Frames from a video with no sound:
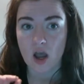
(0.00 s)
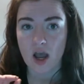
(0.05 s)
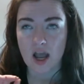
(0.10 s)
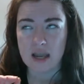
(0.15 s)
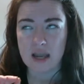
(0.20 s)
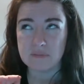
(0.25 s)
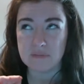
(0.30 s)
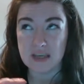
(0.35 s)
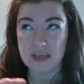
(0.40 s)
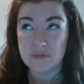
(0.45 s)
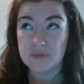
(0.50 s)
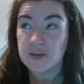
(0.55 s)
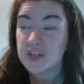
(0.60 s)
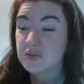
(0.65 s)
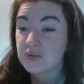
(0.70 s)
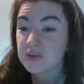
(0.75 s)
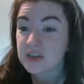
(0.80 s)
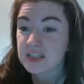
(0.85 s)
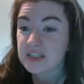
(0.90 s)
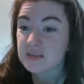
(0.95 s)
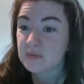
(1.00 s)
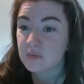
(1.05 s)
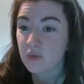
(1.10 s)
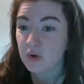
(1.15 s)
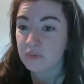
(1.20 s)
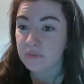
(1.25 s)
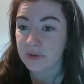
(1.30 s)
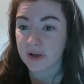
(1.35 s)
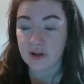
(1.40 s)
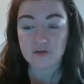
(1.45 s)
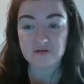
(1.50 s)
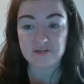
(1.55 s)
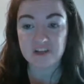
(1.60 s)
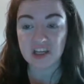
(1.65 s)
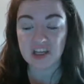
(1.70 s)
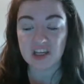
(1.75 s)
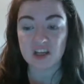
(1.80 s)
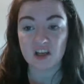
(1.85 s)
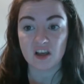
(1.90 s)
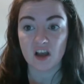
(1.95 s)
I may be doing some more
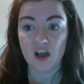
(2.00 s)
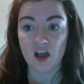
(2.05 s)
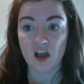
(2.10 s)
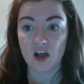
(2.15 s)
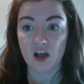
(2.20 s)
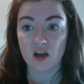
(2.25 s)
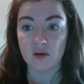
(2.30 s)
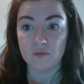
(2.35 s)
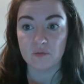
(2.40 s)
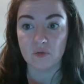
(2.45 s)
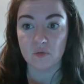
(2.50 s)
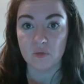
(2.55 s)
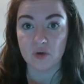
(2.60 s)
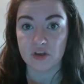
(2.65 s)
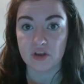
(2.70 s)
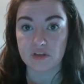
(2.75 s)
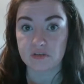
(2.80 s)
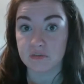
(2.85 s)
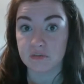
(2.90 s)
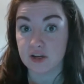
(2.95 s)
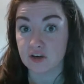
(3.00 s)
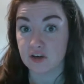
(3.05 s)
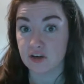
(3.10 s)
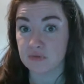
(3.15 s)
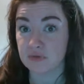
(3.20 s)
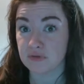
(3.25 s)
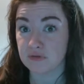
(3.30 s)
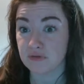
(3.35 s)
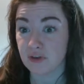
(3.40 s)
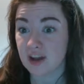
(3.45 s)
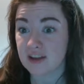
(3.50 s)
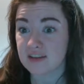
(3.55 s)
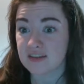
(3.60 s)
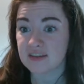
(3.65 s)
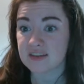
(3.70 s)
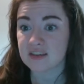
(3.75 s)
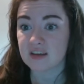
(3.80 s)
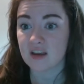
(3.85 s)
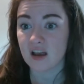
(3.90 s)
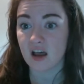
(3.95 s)
belfing um, with my group of friends.